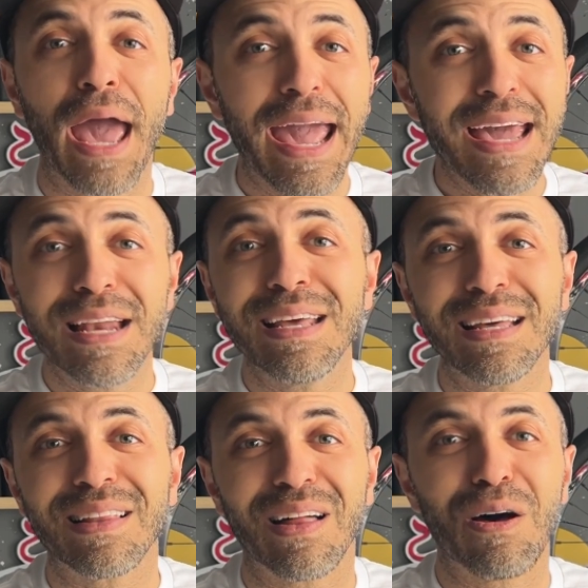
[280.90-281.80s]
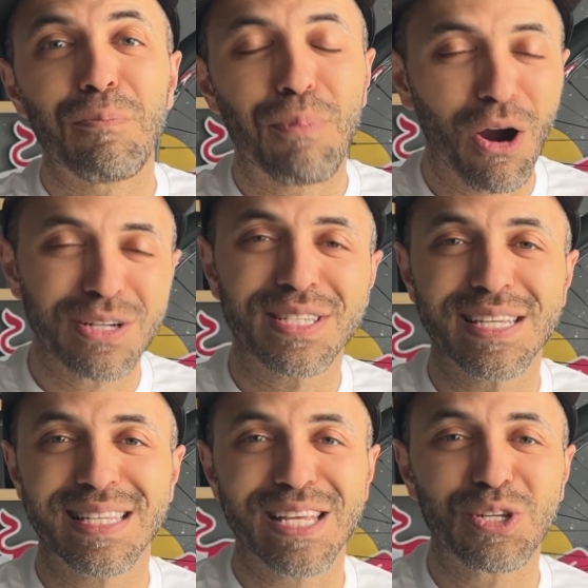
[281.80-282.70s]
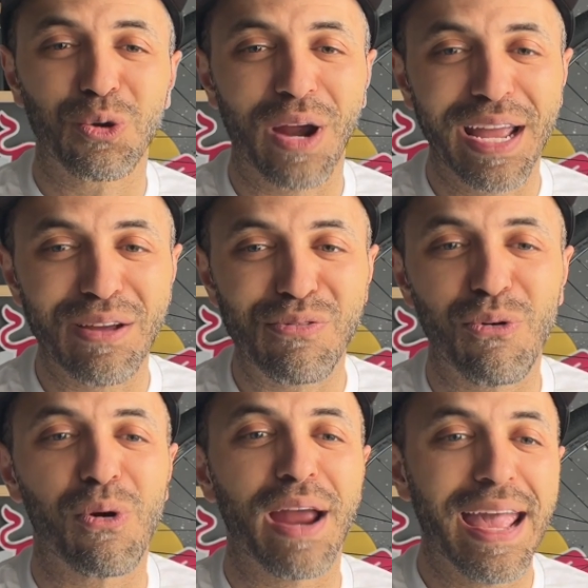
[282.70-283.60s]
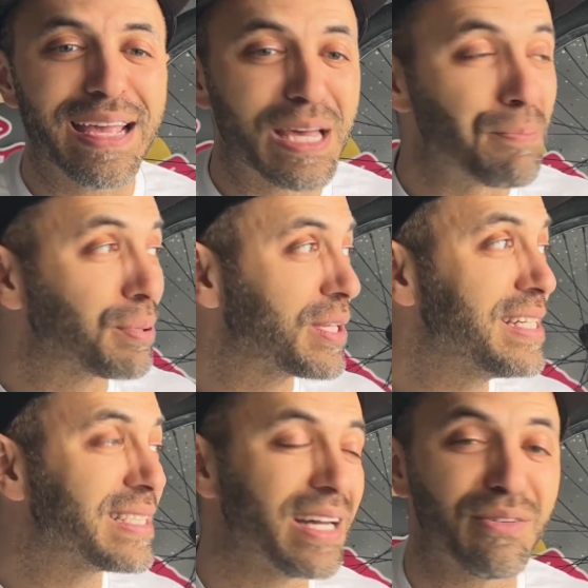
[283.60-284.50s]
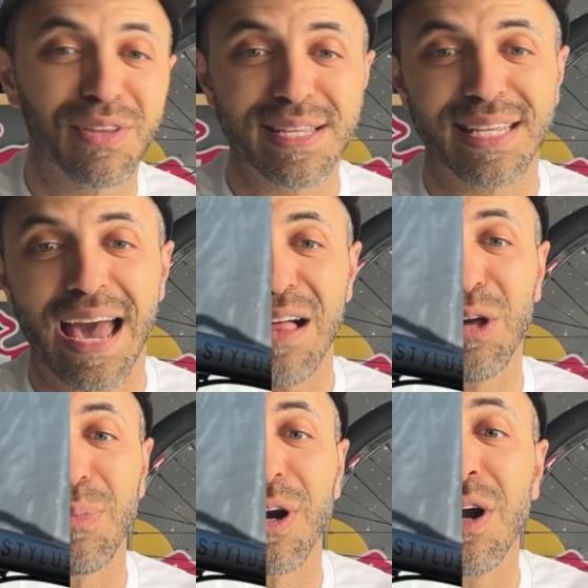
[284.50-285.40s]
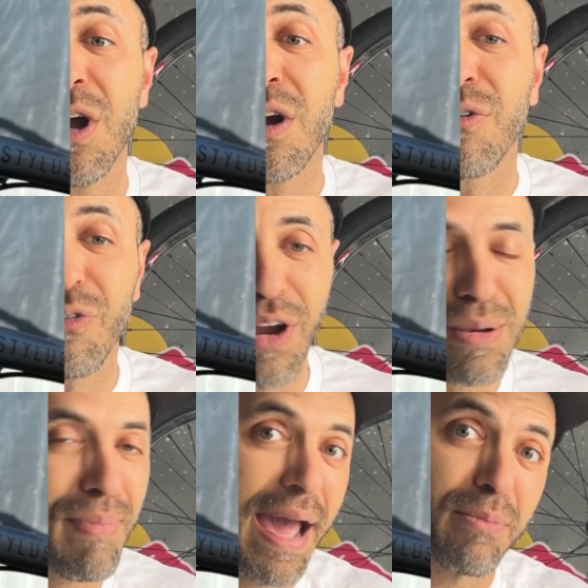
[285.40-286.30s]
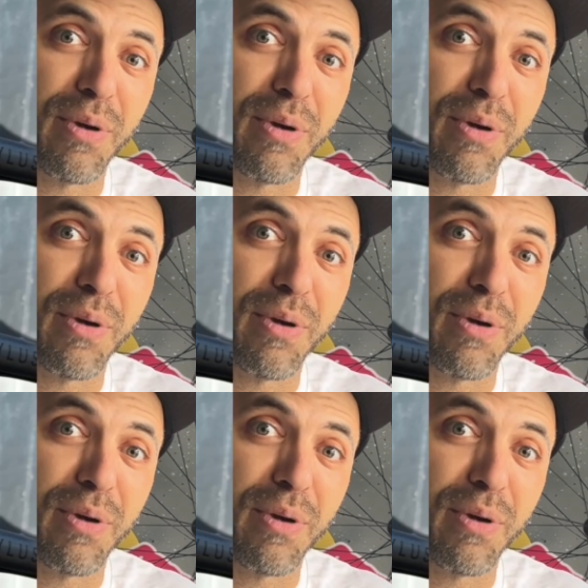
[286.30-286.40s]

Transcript: And parts list is great for a complete of this caliber. Front and back